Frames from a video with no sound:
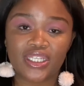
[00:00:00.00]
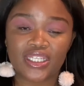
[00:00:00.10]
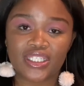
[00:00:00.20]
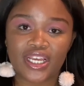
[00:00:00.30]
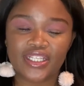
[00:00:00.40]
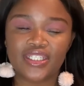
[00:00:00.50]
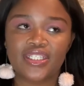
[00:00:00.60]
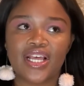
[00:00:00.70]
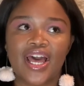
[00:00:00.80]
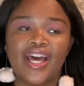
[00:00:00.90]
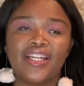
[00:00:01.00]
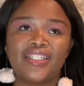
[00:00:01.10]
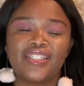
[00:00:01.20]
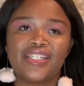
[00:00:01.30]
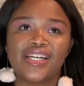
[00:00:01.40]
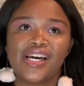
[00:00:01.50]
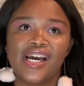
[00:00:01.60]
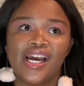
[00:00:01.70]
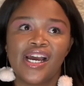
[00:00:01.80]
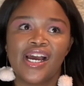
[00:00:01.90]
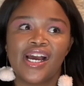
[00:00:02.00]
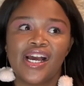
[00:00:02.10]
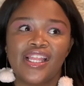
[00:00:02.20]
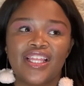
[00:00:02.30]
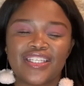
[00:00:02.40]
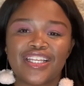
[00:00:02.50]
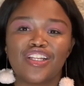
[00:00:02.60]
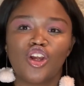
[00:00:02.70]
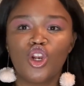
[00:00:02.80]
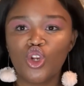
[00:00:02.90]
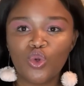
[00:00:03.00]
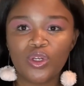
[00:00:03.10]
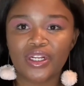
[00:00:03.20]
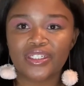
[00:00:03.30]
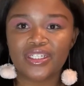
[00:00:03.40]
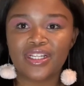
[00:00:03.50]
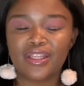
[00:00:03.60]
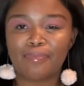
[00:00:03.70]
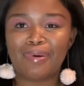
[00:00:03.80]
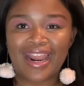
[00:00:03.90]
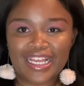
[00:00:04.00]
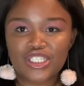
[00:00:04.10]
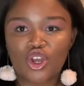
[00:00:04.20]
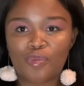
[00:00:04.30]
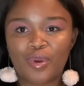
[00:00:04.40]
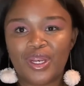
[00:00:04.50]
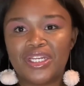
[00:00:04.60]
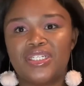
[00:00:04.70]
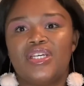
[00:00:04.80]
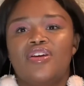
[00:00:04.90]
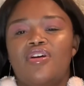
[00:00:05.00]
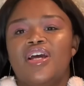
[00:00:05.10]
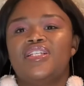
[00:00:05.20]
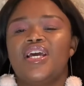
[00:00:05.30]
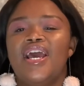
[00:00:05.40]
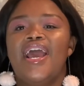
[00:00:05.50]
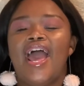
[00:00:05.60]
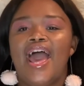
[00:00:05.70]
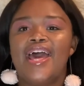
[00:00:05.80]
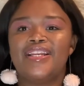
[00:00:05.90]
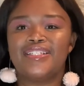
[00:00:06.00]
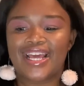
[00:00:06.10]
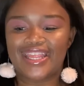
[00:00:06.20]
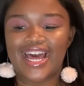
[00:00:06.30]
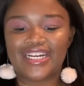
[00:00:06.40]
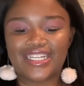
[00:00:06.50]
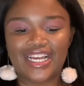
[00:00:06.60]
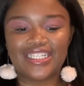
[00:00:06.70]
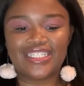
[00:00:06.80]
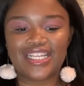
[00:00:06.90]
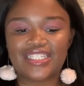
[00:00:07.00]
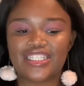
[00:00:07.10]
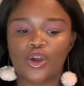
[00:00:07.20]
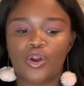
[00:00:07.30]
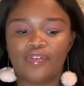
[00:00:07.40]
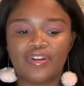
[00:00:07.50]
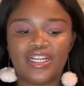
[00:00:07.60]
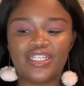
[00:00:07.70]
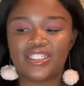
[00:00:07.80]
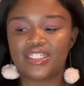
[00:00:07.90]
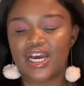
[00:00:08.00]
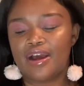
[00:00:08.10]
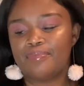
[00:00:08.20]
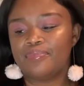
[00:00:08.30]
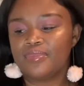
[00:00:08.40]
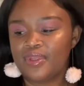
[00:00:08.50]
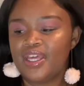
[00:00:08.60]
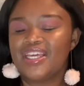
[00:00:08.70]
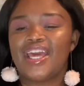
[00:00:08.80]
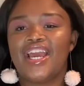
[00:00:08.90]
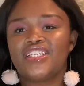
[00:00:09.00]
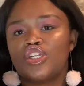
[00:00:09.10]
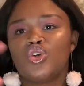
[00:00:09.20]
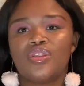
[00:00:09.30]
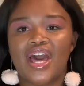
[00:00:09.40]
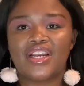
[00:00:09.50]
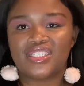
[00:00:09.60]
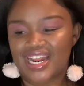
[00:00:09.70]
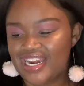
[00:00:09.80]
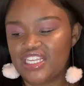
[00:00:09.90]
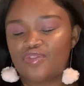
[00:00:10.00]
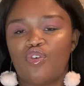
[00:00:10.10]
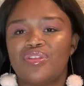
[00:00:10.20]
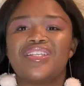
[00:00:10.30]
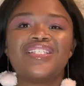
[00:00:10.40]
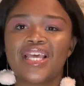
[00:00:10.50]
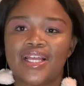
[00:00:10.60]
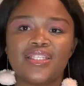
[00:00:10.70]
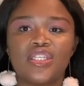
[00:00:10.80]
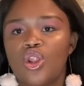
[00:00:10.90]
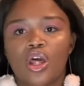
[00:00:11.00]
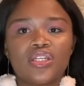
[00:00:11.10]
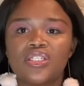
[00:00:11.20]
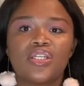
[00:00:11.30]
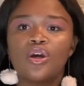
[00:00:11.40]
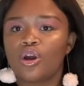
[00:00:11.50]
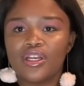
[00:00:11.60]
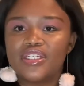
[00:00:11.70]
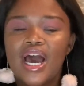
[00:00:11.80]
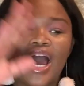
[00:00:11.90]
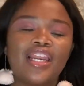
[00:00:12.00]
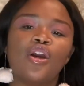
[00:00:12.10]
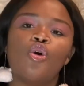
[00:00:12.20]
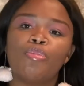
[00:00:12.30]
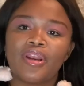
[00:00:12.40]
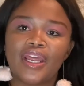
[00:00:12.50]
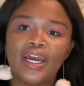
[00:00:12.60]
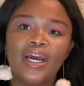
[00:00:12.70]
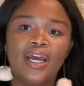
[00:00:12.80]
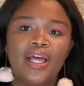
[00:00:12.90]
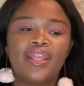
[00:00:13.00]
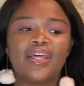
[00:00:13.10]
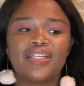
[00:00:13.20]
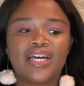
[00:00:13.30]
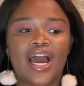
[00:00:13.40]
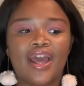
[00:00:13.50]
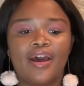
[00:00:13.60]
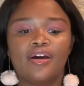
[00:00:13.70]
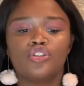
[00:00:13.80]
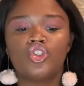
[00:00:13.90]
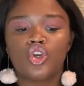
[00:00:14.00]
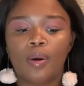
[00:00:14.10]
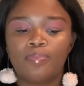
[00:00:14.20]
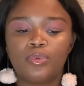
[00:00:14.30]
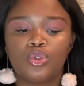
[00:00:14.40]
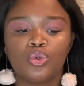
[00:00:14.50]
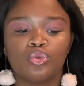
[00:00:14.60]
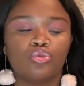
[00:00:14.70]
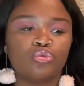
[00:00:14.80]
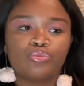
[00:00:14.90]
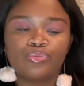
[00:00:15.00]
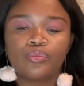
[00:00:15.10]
the sets, and this included the plus community, right? And in that instance, they could have at least catered to that, at least for the sets, not entirely opening the entire shop to